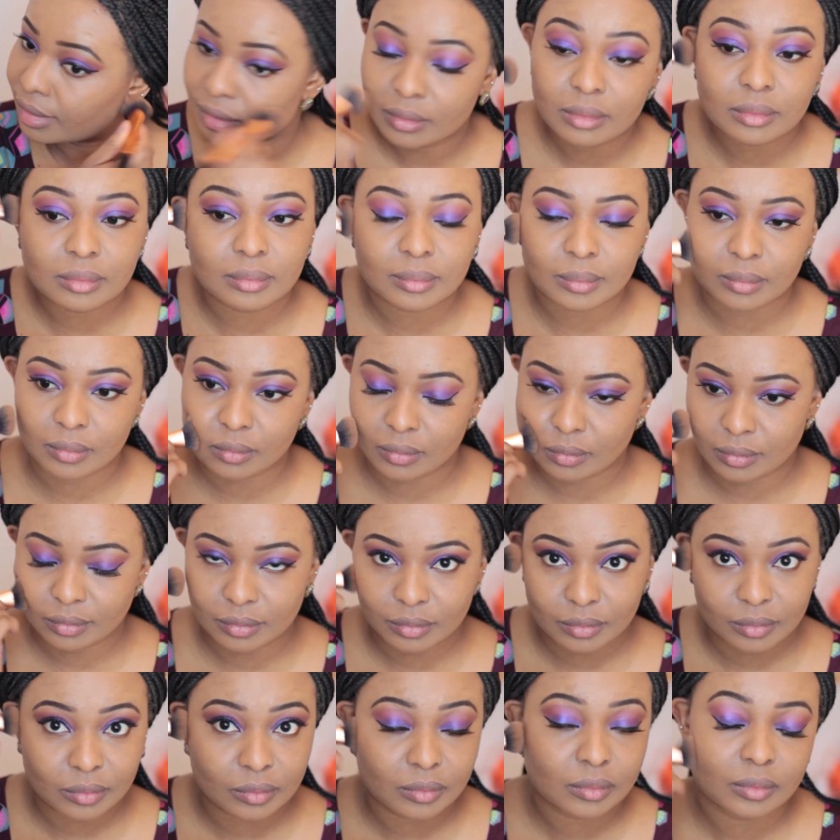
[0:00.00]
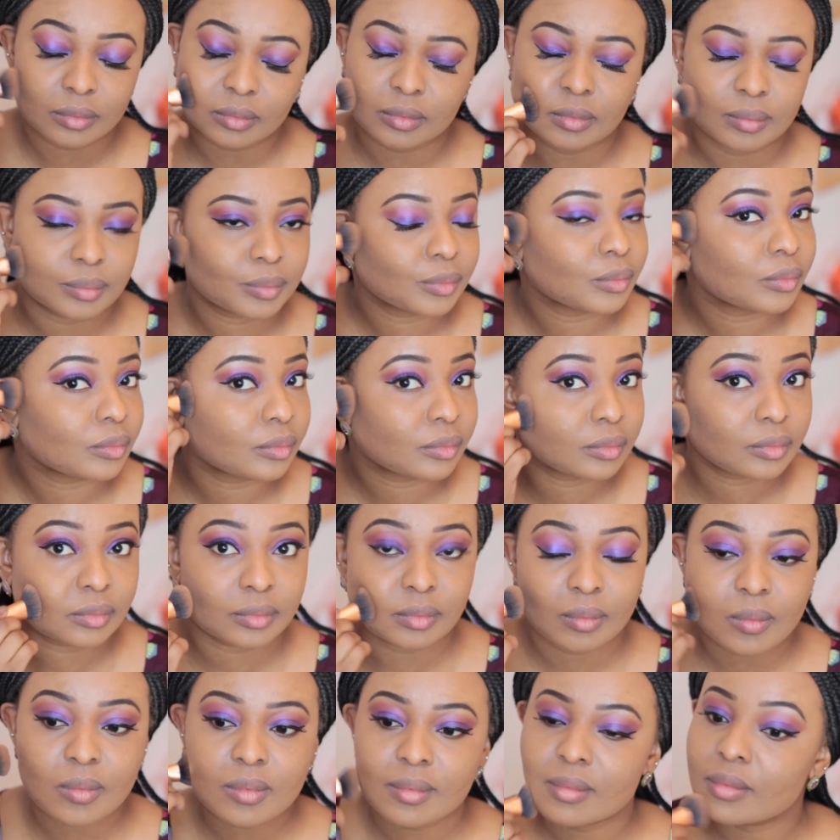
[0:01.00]
that's what it's looking like on the camera now,
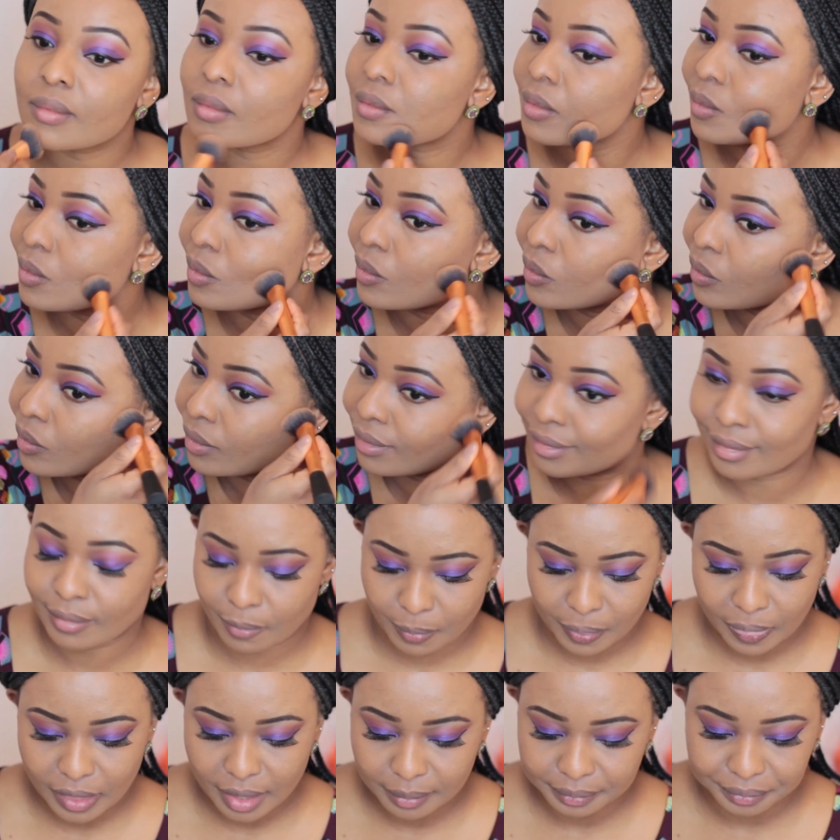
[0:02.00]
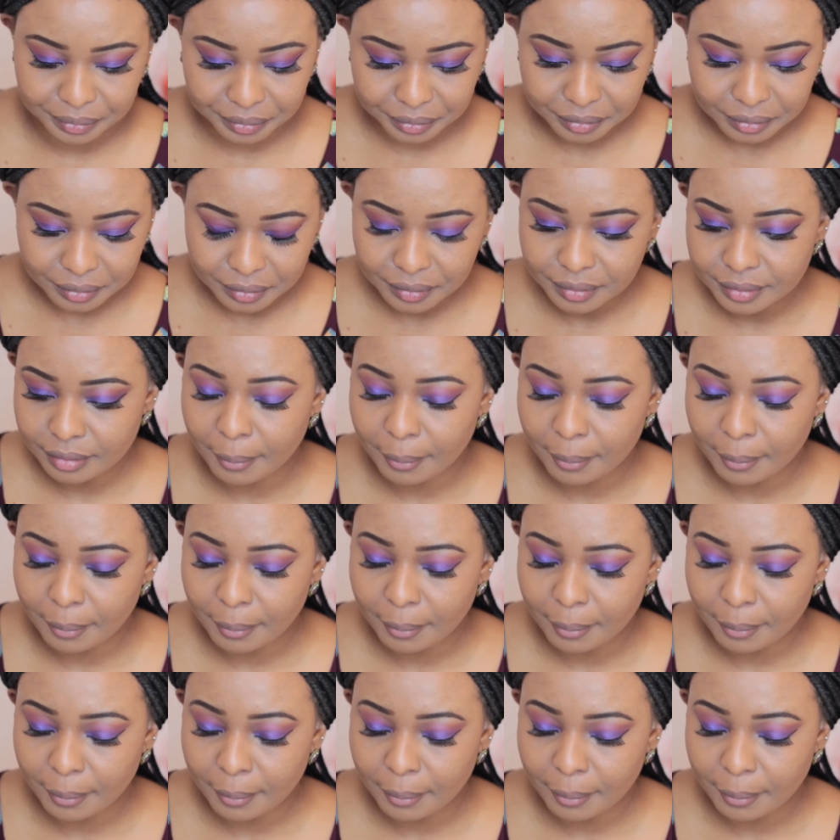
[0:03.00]
and it's not like that in real